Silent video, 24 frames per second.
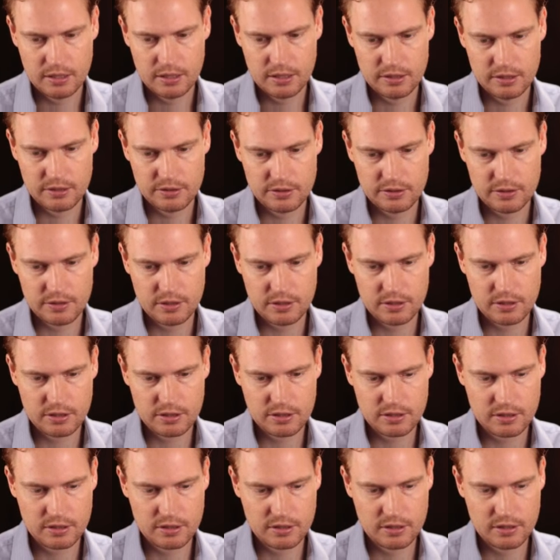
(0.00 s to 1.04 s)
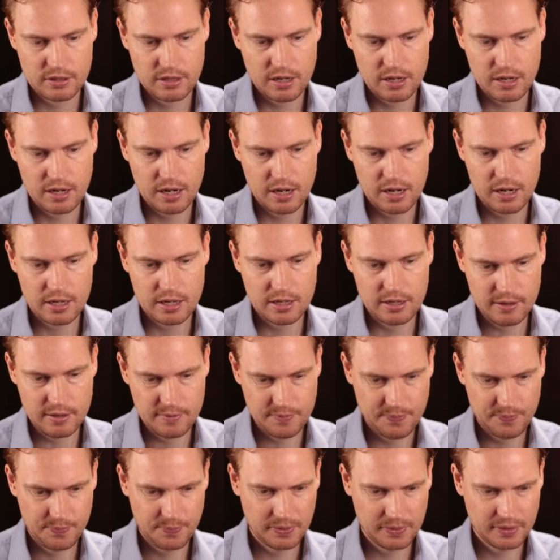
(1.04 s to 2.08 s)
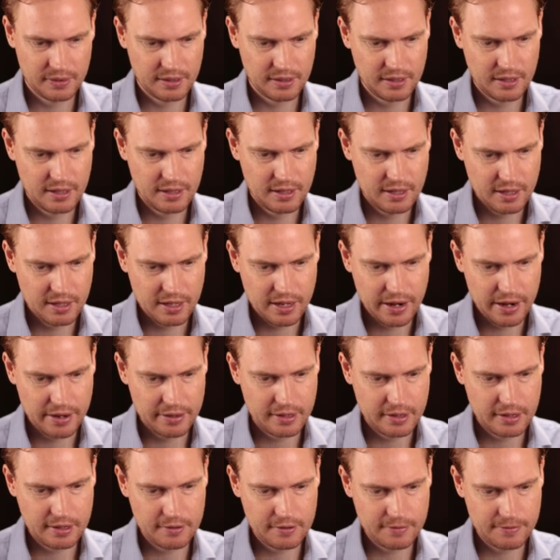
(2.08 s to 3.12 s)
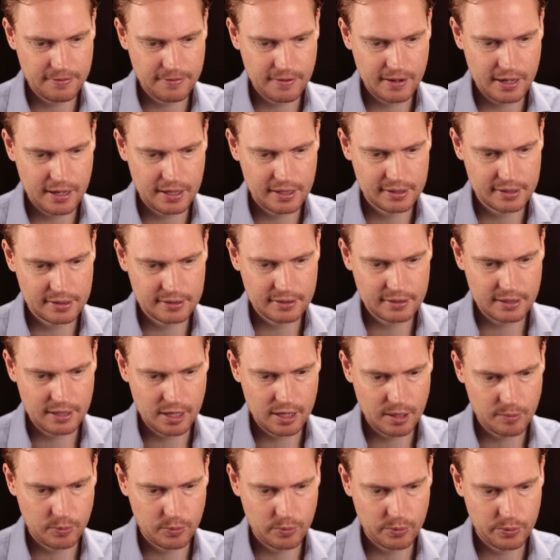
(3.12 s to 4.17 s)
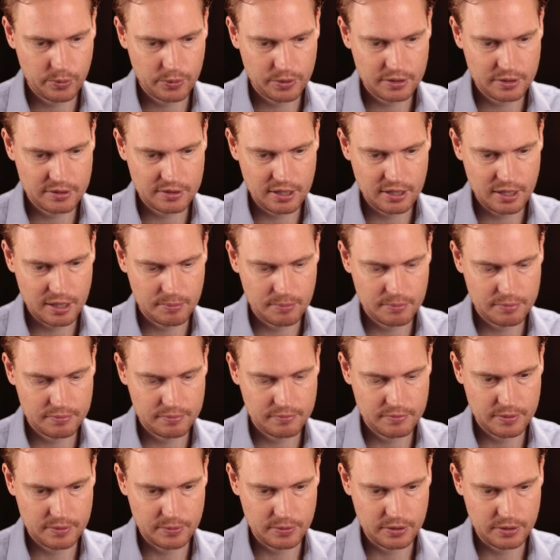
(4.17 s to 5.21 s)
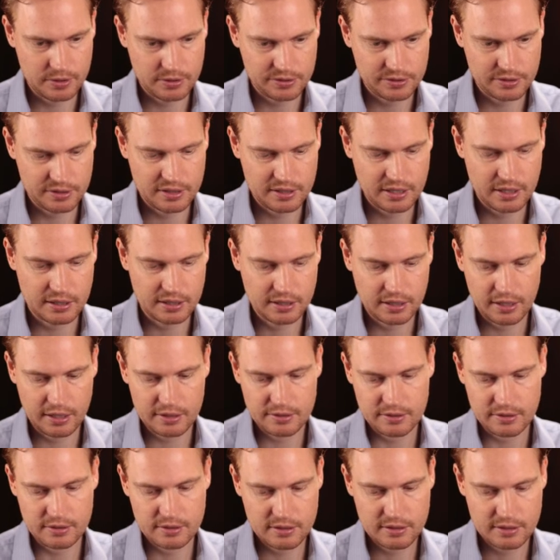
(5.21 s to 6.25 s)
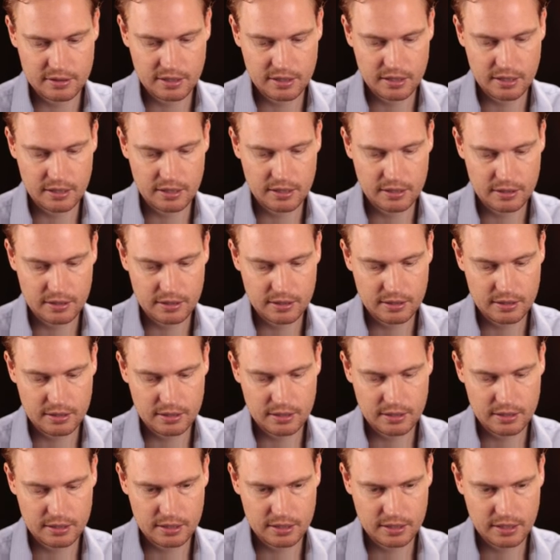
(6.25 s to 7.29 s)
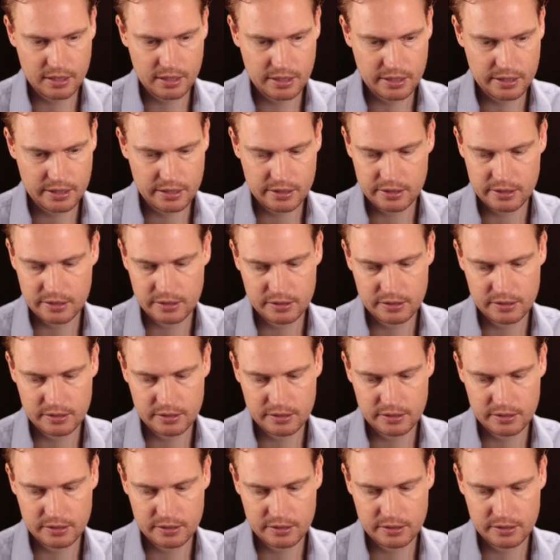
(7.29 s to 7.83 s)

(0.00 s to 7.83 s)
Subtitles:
search, hey. And then in filing type, we want to type, here we go, it's got 10K, so 10K.